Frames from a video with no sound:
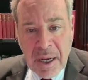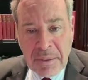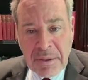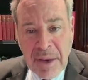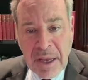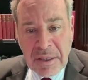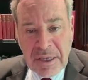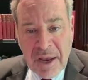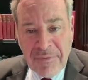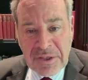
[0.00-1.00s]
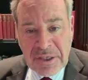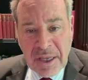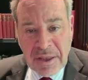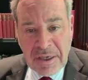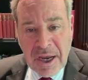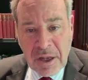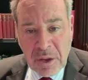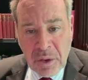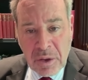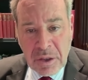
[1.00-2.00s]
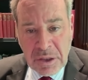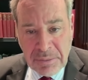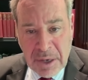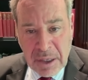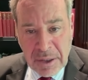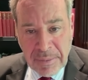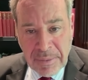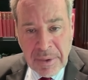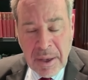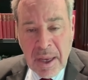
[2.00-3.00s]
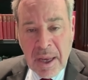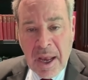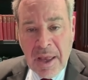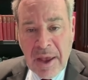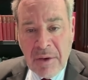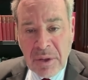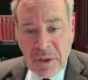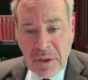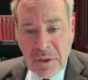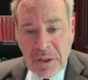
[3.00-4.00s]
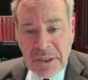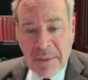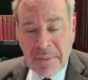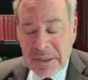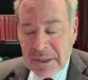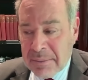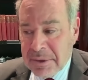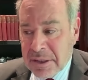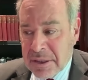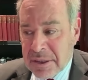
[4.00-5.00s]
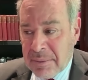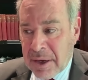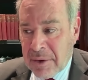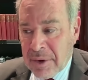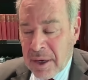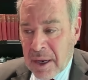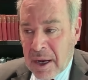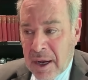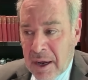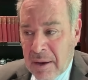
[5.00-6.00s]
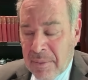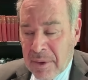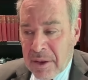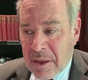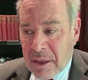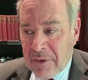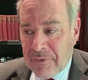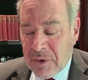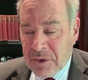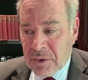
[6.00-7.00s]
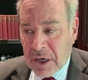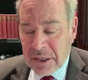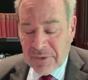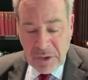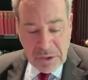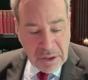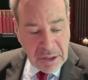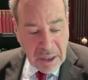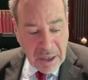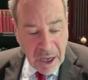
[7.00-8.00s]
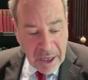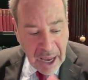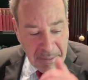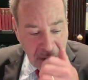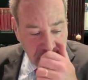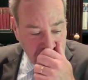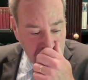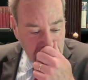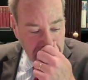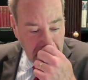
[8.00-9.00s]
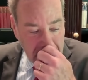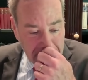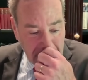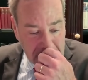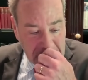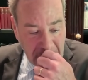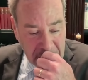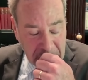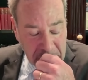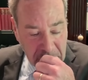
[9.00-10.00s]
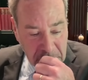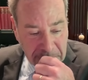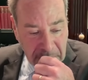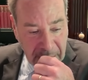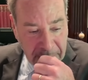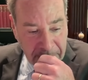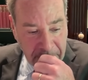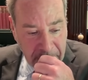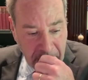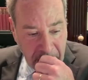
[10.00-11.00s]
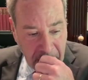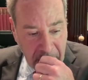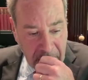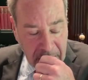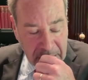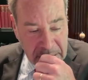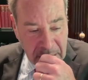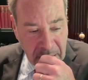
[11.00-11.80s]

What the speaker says: to make the deficit and the debt look smaller. And that will include some assumptions about the future direction of interest. A game I was told by that budget practitioners play is